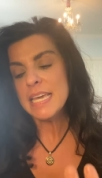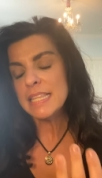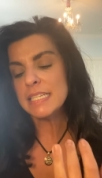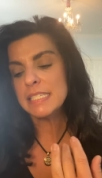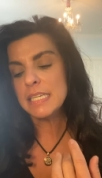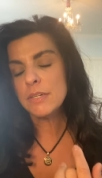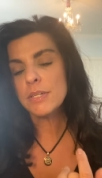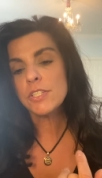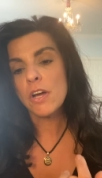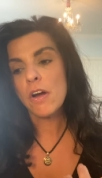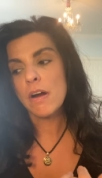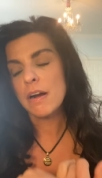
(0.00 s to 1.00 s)
The secrets
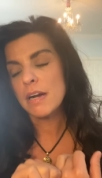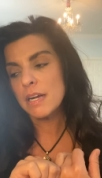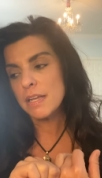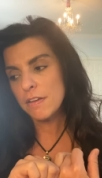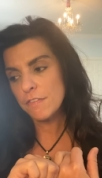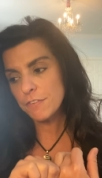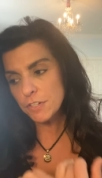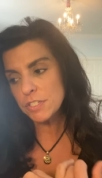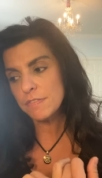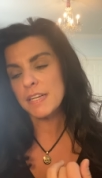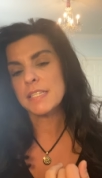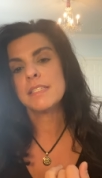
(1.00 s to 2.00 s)
are, first
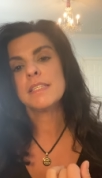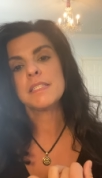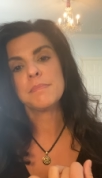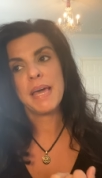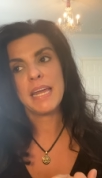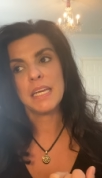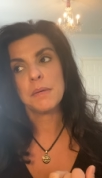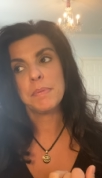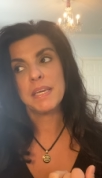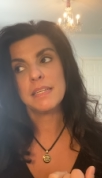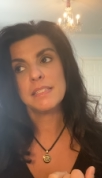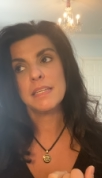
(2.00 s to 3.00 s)
of all, systematic,
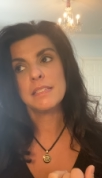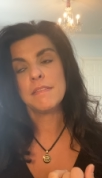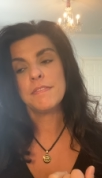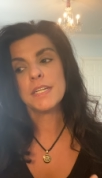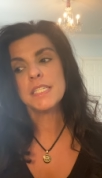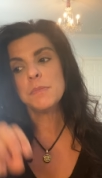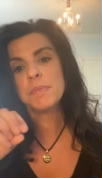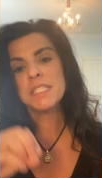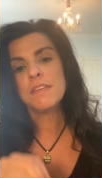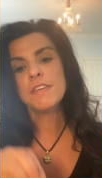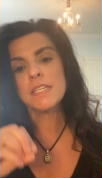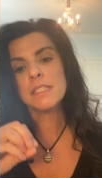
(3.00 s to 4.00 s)
because it's a very
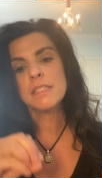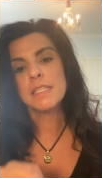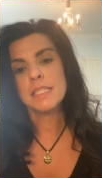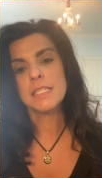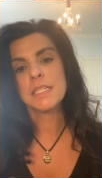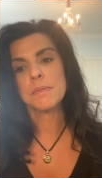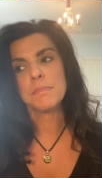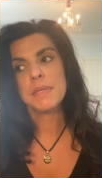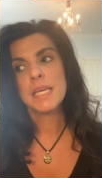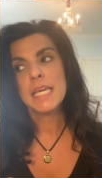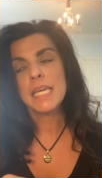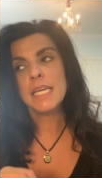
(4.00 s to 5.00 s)
specific system
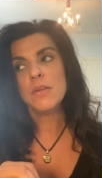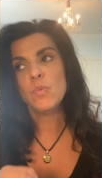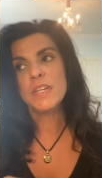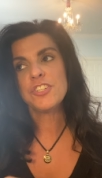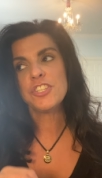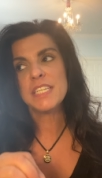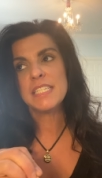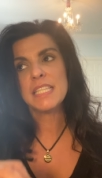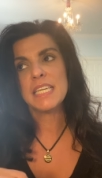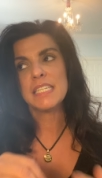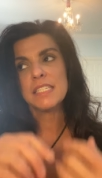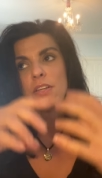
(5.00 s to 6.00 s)
in which these
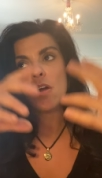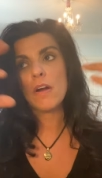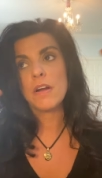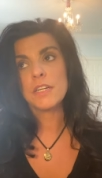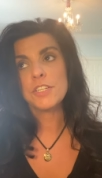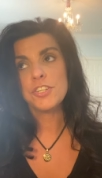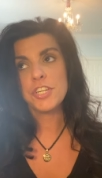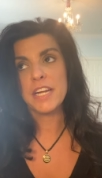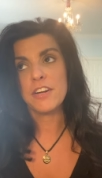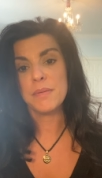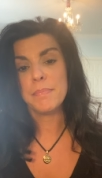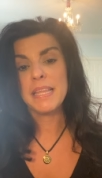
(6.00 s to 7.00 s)
things are
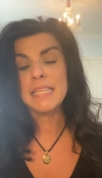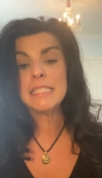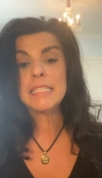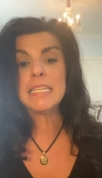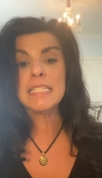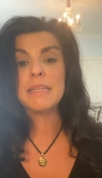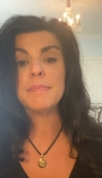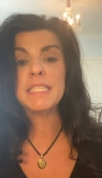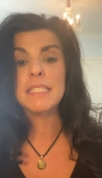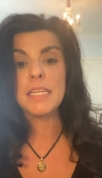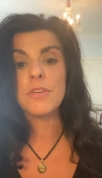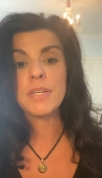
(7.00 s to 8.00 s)
shared. And by these things, I mean
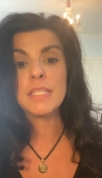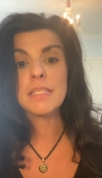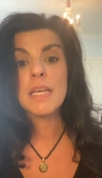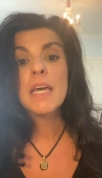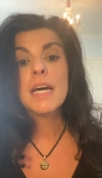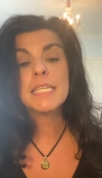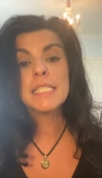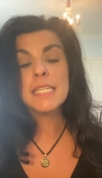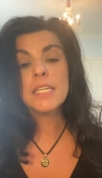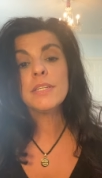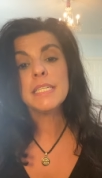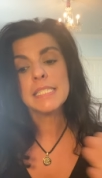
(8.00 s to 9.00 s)
secrets. A
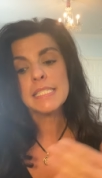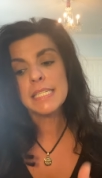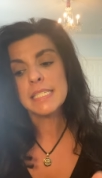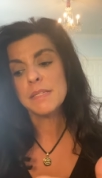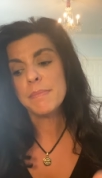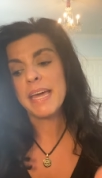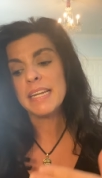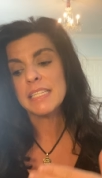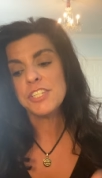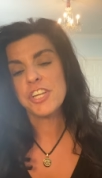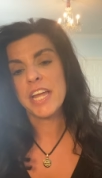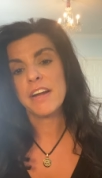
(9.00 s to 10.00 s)
secret is
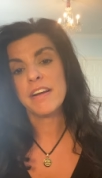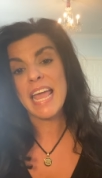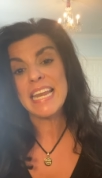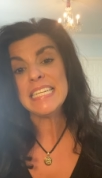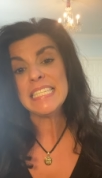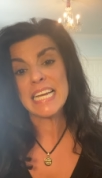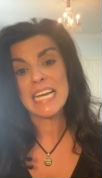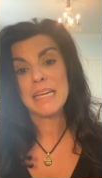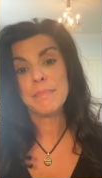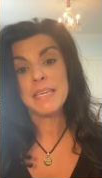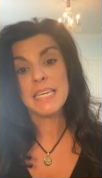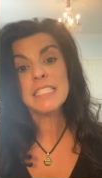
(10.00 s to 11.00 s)
systematically shared
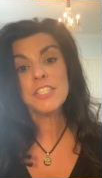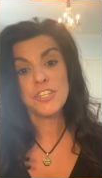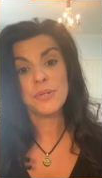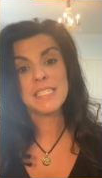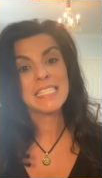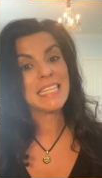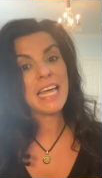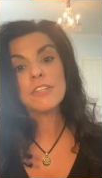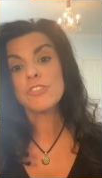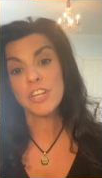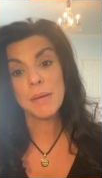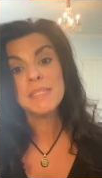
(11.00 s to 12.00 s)
anytime kids notice that
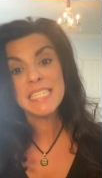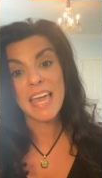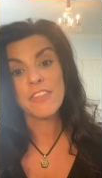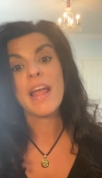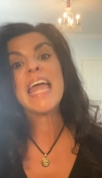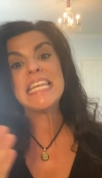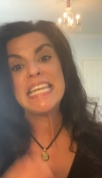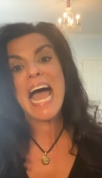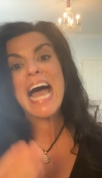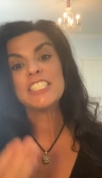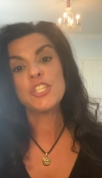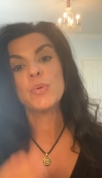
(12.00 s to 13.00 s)
letters are coming together and
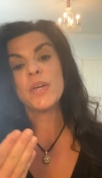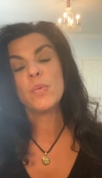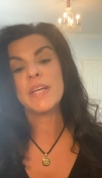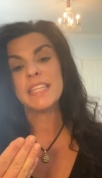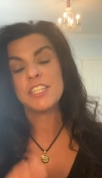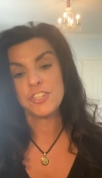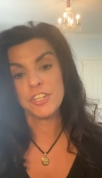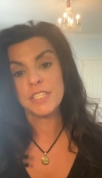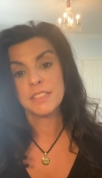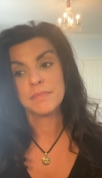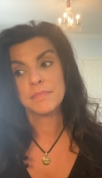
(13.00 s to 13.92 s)
not doing what they should.